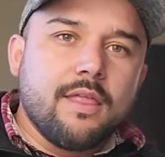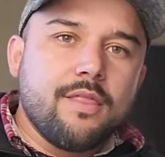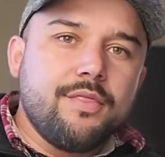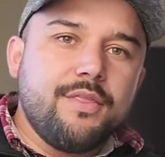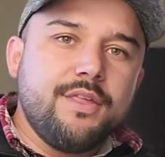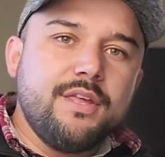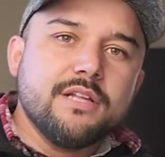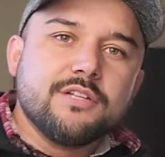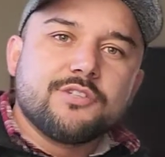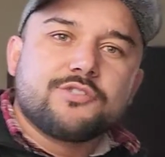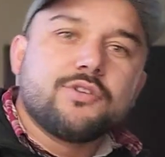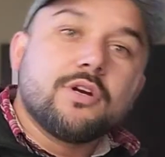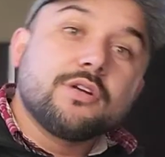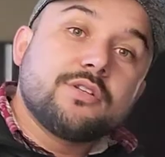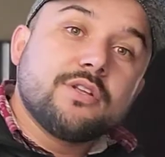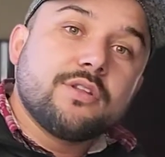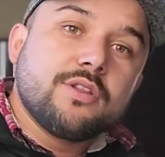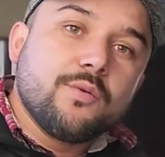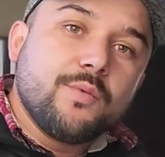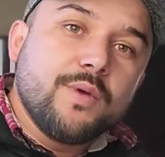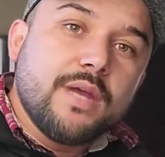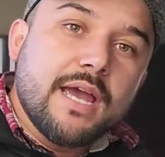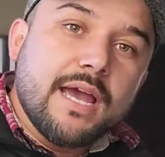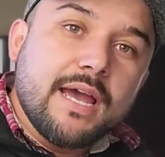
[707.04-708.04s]
the instructor
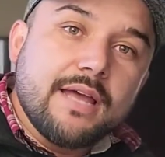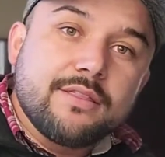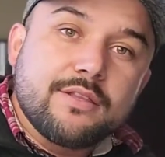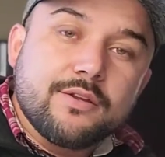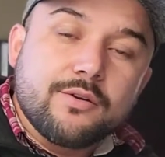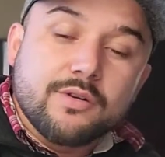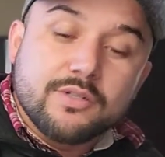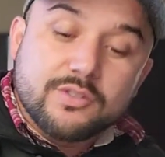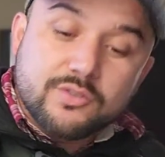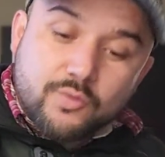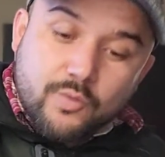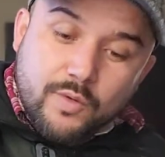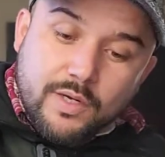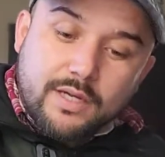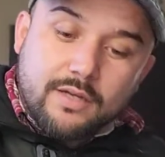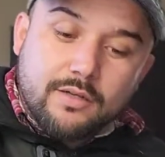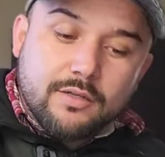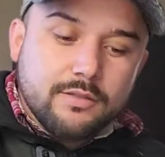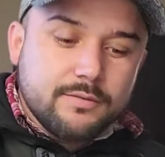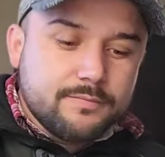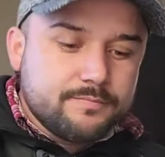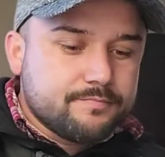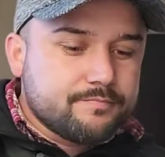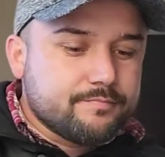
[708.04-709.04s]
that we had there as
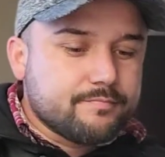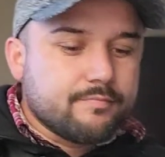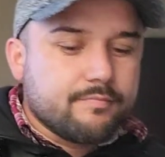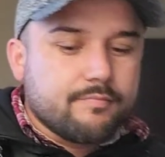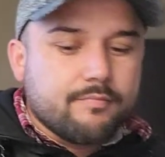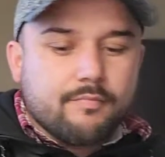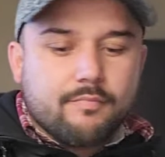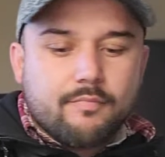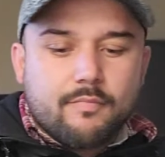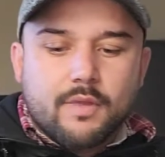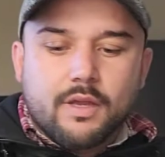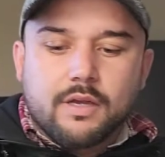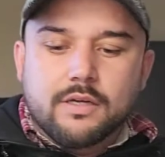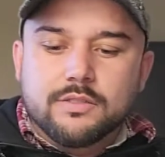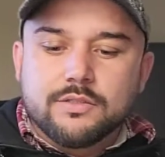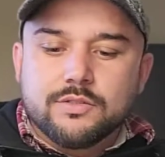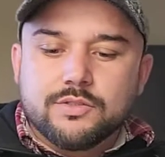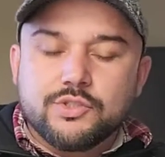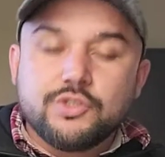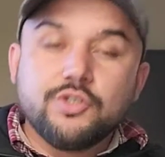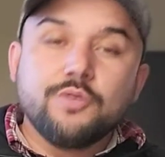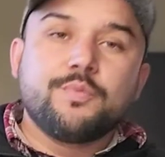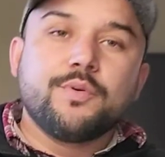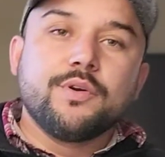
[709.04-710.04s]
well,
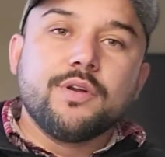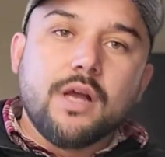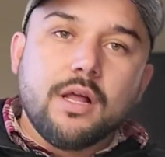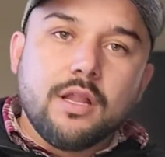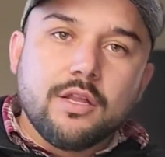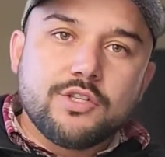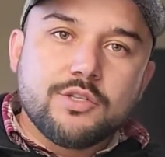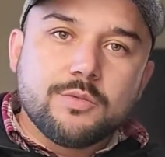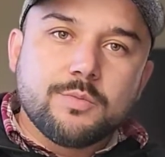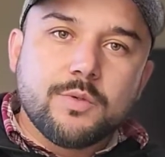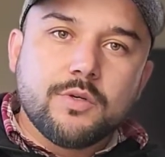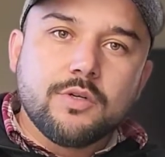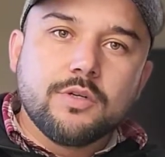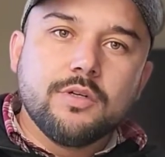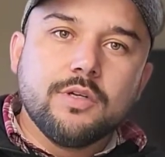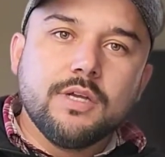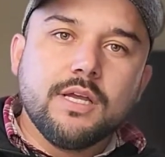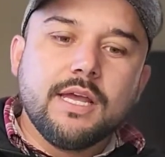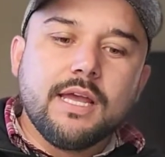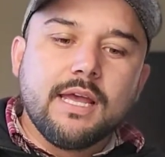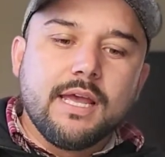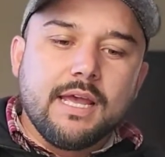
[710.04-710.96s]
super knowledgeable.